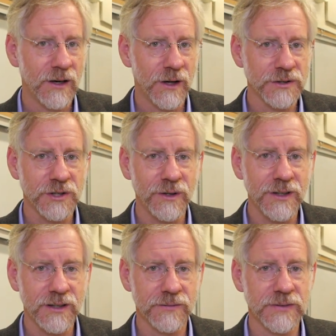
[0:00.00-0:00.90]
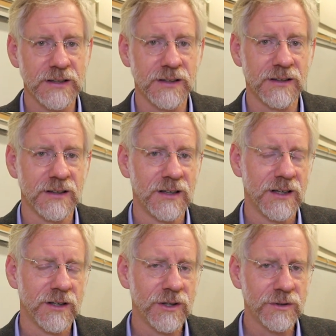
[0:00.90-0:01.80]
Alternatively,
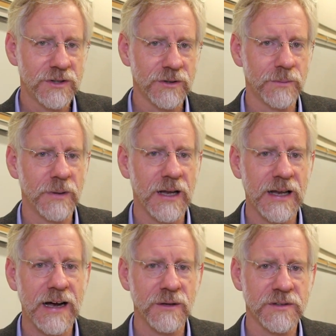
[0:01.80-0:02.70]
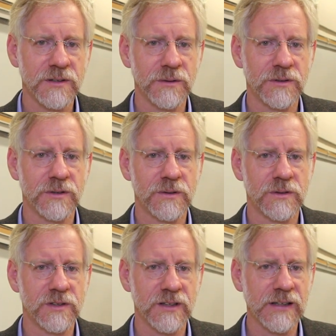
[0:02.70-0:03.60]
YouTube allows you to
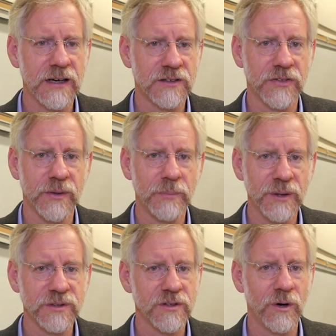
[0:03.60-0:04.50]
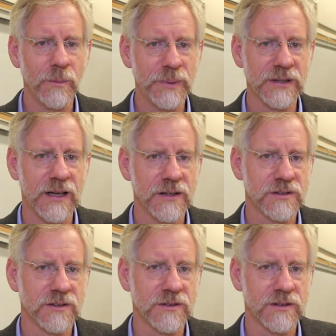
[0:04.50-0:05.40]
select the most open
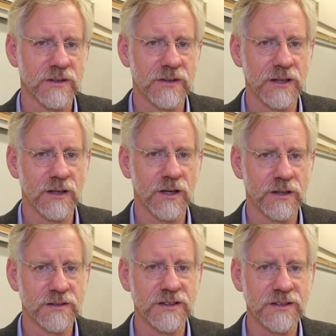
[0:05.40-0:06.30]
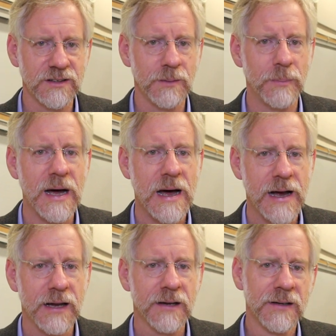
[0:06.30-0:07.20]
license, the CC
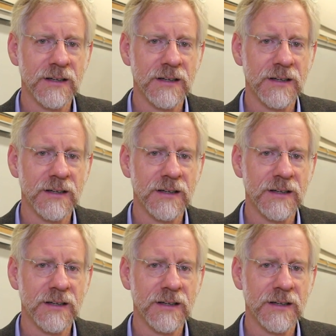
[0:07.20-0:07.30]
BY,